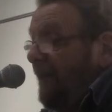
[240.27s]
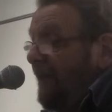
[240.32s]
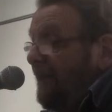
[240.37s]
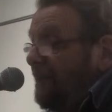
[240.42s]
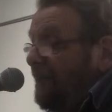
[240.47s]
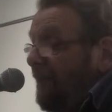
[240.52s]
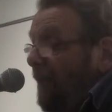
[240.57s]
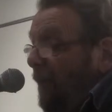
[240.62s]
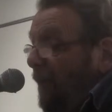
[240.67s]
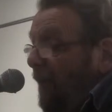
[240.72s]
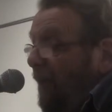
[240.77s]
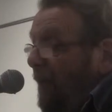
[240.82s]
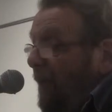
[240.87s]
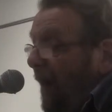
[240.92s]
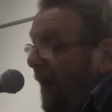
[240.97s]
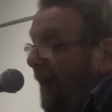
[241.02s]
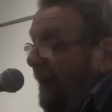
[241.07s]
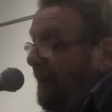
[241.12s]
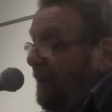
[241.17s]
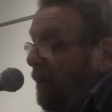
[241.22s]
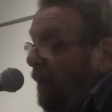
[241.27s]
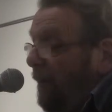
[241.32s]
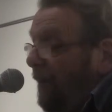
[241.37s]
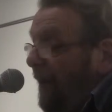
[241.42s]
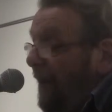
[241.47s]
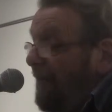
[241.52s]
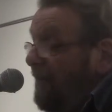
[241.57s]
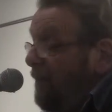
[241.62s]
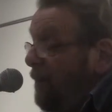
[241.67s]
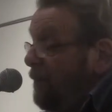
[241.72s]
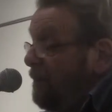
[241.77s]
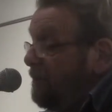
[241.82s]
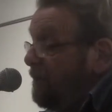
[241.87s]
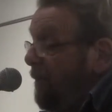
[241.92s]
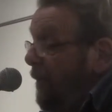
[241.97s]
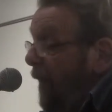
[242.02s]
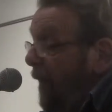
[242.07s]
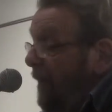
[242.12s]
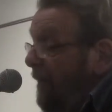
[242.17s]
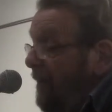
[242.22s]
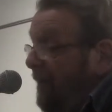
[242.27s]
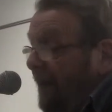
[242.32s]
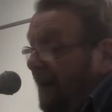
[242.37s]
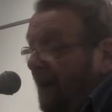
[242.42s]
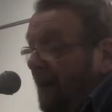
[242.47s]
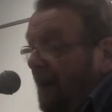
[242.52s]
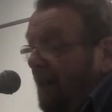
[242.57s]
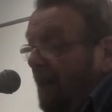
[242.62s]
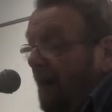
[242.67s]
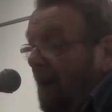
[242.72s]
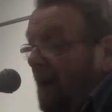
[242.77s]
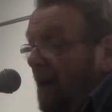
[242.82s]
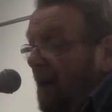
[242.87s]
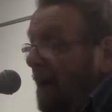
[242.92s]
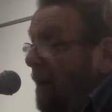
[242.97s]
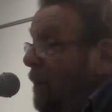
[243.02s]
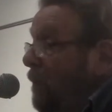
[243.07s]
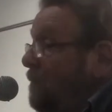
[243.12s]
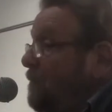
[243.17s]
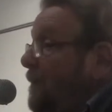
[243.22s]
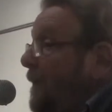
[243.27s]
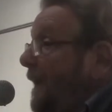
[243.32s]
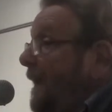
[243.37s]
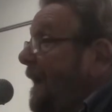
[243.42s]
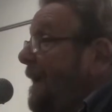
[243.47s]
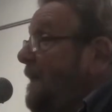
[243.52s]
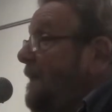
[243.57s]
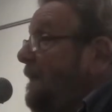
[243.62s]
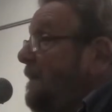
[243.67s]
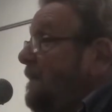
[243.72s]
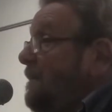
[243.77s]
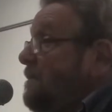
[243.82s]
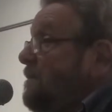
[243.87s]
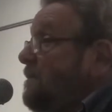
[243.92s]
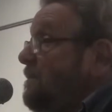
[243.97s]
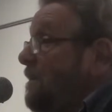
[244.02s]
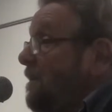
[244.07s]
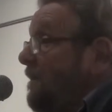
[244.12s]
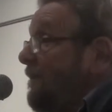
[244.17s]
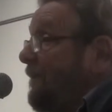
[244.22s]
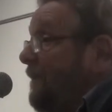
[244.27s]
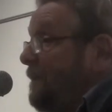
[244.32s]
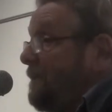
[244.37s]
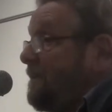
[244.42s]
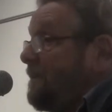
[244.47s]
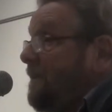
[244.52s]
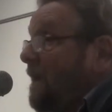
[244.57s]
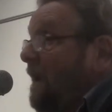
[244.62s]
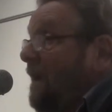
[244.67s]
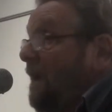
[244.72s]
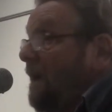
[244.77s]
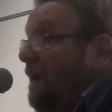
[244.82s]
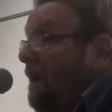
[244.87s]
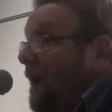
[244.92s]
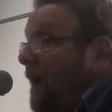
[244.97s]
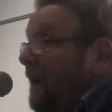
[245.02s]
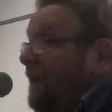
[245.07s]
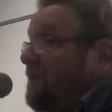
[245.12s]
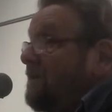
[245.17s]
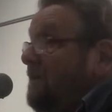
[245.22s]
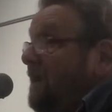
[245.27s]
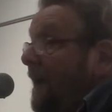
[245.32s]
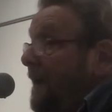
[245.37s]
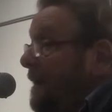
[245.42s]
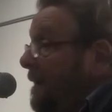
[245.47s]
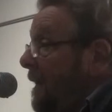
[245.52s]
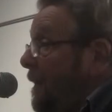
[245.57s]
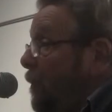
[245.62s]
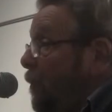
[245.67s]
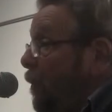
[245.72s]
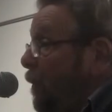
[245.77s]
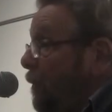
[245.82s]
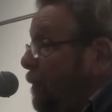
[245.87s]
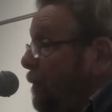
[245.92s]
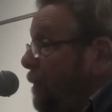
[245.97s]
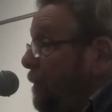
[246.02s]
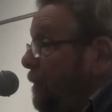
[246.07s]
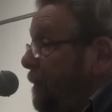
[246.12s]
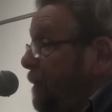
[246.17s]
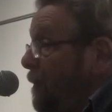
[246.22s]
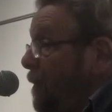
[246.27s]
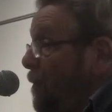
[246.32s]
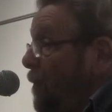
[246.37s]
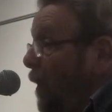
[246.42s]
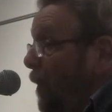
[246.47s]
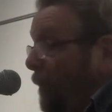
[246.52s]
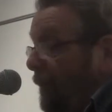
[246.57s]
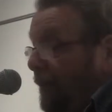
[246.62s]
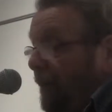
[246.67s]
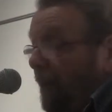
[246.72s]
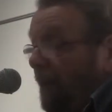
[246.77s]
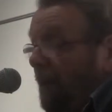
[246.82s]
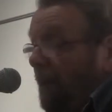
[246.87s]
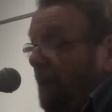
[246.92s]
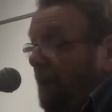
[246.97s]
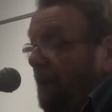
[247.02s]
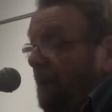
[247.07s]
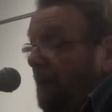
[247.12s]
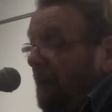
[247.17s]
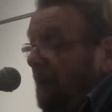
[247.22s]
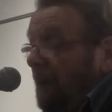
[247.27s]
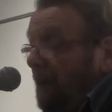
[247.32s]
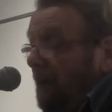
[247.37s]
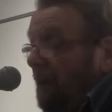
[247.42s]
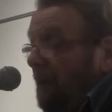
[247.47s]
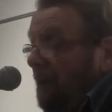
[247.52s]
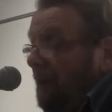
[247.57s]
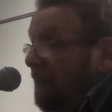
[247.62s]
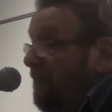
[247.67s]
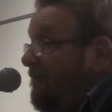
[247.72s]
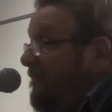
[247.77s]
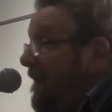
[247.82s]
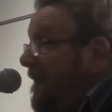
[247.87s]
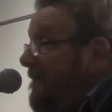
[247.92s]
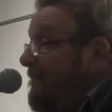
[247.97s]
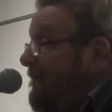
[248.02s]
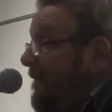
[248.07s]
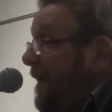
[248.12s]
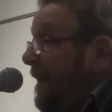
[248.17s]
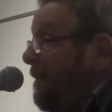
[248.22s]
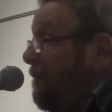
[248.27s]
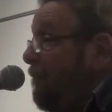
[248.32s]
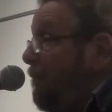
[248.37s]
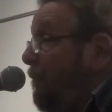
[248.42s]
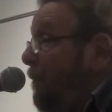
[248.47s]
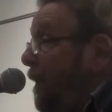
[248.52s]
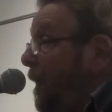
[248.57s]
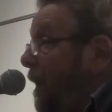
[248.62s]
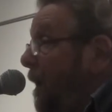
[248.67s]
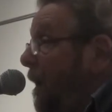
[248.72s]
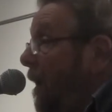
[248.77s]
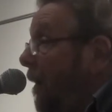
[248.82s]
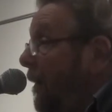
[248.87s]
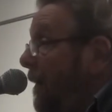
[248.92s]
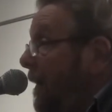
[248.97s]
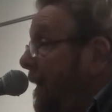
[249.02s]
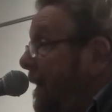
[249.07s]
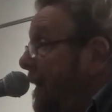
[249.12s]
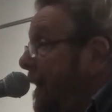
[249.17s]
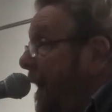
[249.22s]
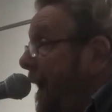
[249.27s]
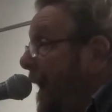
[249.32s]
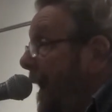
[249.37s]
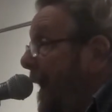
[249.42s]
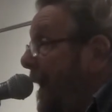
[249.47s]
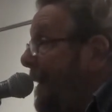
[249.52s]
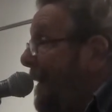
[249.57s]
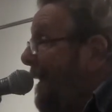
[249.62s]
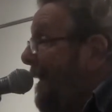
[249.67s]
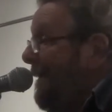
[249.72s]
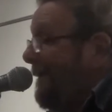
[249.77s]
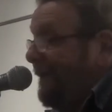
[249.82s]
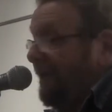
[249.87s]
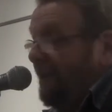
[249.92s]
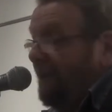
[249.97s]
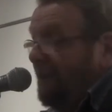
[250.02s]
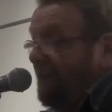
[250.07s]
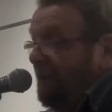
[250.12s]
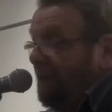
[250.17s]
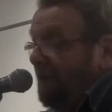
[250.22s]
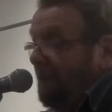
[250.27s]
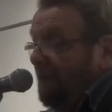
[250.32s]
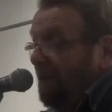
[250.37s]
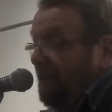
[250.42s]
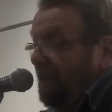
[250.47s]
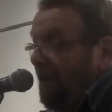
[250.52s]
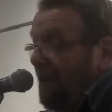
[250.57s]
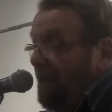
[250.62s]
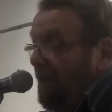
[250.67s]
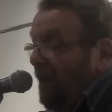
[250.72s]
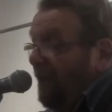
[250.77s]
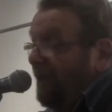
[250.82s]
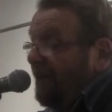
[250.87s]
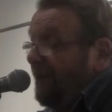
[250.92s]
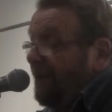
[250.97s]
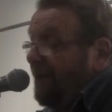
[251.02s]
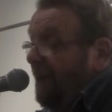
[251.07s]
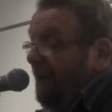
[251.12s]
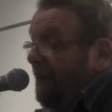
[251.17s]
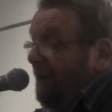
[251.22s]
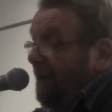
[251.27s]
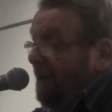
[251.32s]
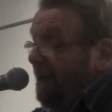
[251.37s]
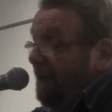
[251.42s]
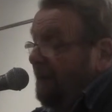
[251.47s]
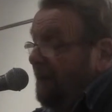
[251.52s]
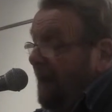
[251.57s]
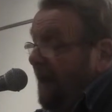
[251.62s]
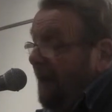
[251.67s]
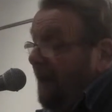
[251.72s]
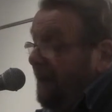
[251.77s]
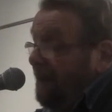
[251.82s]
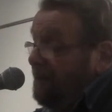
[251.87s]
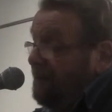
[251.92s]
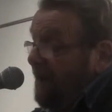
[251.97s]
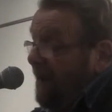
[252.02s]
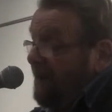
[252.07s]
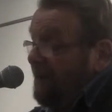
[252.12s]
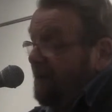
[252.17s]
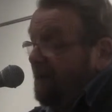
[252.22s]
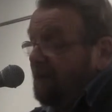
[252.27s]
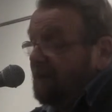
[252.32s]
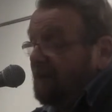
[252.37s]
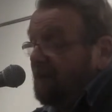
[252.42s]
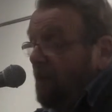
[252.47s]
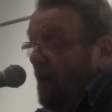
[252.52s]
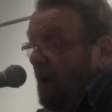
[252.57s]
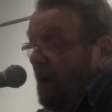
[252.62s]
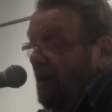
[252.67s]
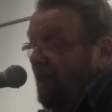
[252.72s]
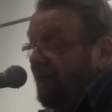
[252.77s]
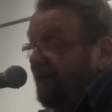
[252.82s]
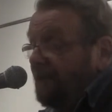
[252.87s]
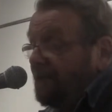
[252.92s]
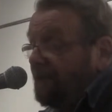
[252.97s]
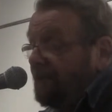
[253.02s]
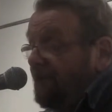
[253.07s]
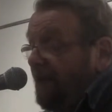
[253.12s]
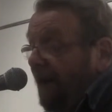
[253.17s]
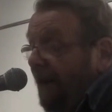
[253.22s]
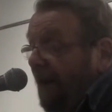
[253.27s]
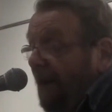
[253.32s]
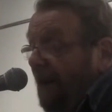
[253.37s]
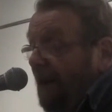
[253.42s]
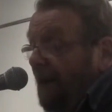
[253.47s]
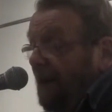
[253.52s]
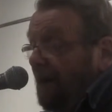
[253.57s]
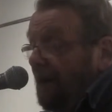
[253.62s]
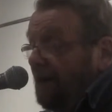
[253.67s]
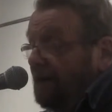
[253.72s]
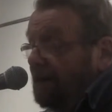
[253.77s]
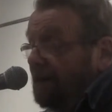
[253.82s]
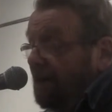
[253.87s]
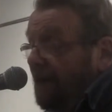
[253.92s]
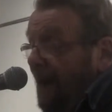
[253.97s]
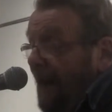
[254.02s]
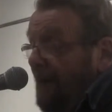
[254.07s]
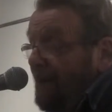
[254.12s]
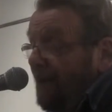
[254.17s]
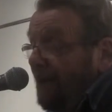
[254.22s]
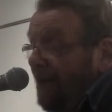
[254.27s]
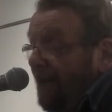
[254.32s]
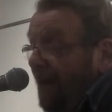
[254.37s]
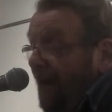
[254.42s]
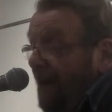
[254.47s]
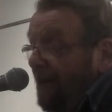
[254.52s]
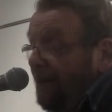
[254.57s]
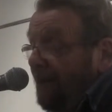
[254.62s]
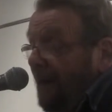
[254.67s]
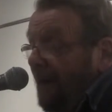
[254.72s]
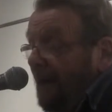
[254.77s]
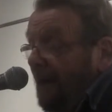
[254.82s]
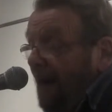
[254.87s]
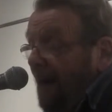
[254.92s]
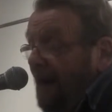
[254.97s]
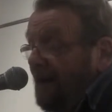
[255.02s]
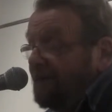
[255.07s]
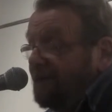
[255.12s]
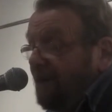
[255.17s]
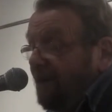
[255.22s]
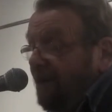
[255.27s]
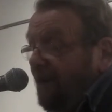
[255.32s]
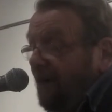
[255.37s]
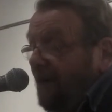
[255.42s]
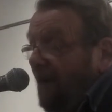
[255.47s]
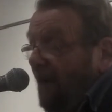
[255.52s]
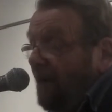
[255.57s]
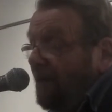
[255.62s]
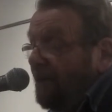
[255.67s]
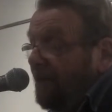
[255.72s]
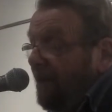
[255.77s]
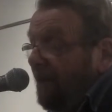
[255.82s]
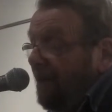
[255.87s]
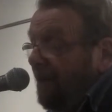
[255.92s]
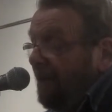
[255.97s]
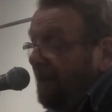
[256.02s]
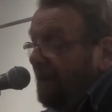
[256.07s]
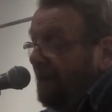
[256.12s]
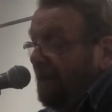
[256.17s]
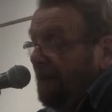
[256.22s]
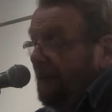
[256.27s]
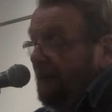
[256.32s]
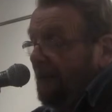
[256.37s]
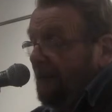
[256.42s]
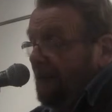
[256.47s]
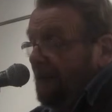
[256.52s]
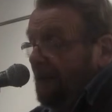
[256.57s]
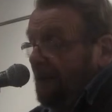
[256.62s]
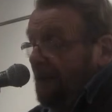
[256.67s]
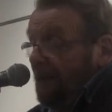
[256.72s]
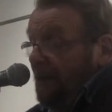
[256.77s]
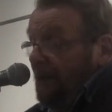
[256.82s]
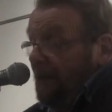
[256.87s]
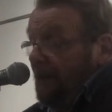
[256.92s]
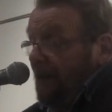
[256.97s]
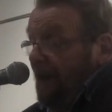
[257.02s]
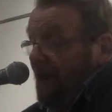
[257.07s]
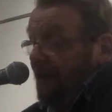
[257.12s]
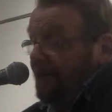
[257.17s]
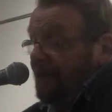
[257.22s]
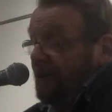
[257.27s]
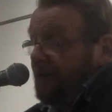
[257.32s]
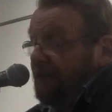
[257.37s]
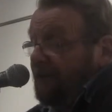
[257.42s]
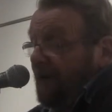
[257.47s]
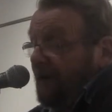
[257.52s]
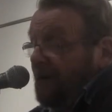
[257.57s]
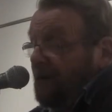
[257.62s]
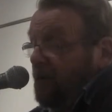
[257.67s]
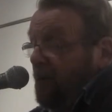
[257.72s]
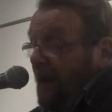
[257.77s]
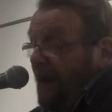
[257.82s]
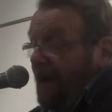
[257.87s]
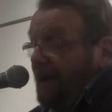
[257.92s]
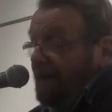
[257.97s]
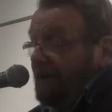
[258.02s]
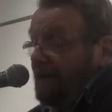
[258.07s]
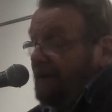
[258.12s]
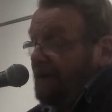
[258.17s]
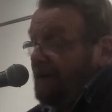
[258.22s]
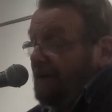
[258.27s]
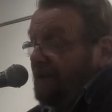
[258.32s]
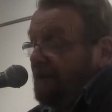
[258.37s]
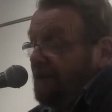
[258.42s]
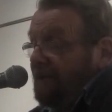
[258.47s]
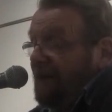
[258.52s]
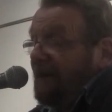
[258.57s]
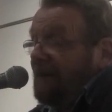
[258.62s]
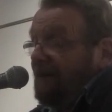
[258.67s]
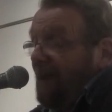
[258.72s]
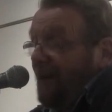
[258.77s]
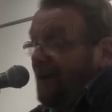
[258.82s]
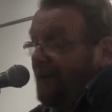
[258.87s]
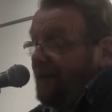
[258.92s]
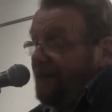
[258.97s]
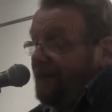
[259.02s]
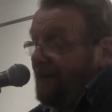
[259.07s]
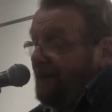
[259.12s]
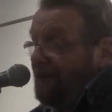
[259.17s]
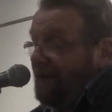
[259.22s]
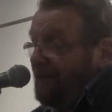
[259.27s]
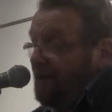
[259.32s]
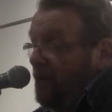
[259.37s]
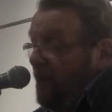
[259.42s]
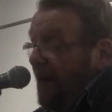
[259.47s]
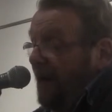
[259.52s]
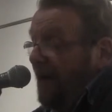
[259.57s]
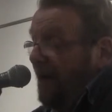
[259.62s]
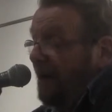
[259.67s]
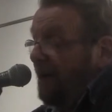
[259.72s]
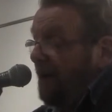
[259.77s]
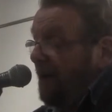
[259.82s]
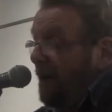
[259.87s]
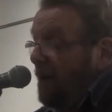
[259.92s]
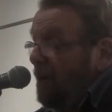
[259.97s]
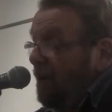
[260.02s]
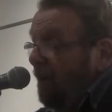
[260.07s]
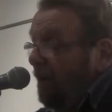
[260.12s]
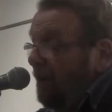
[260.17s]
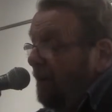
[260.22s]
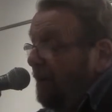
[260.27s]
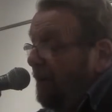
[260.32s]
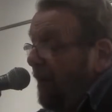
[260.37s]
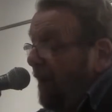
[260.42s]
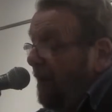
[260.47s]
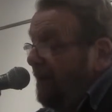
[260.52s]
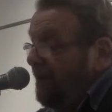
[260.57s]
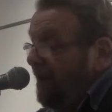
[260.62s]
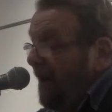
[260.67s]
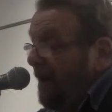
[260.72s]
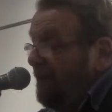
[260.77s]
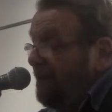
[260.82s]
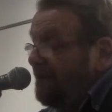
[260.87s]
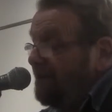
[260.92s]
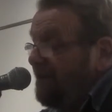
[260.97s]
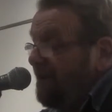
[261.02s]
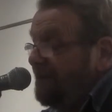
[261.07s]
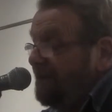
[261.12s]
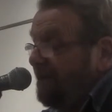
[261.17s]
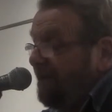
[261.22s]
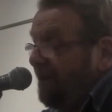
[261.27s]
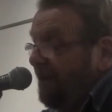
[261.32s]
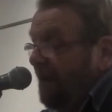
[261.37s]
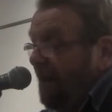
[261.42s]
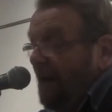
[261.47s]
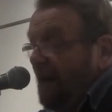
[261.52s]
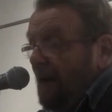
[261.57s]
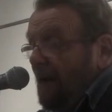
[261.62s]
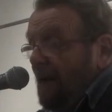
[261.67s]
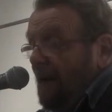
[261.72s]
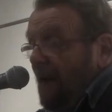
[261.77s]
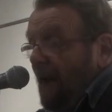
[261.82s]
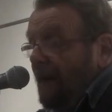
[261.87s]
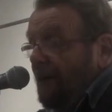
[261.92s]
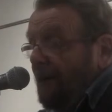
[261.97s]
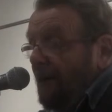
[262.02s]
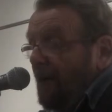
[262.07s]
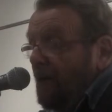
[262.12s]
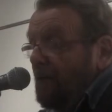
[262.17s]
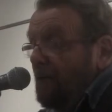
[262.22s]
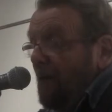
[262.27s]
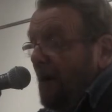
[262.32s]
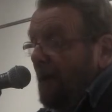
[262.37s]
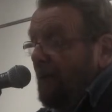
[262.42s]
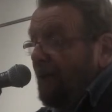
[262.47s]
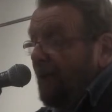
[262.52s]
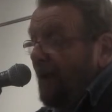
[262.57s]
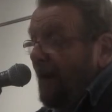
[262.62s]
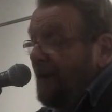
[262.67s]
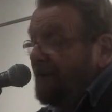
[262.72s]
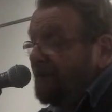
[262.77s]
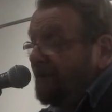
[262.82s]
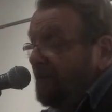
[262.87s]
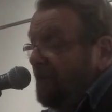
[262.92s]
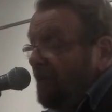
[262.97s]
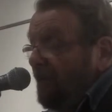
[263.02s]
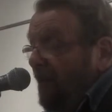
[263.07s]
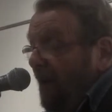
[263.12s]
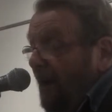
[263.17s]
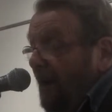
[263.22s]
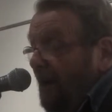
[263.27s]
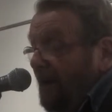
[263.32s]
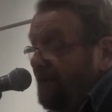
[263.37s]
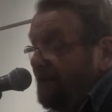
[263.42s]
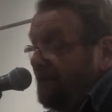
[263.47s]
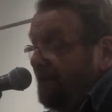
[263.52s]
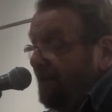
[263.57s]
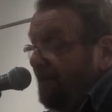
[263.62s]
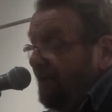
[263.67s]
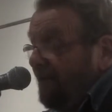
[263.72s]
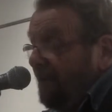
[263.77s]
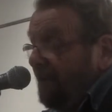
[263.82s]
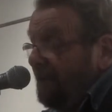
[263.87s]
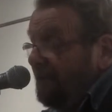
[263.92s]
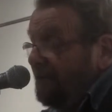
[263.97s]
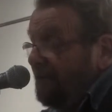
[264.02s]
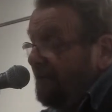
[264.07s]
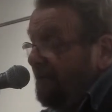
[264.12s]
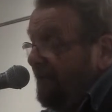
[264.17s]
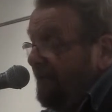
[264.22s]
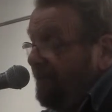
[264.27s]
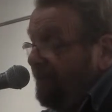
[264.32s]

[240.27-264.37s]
his fourth pint, whatever was bothering him was beginning to surface like a slightly wounded U-boat. Raving bloody idiot, he muttered, taking a generous swallow of his drink and slamming the empty glass on the counter. After 6 months as his weekend locum and part-time assistant, I'd learnt my place in O'Reilly's universe.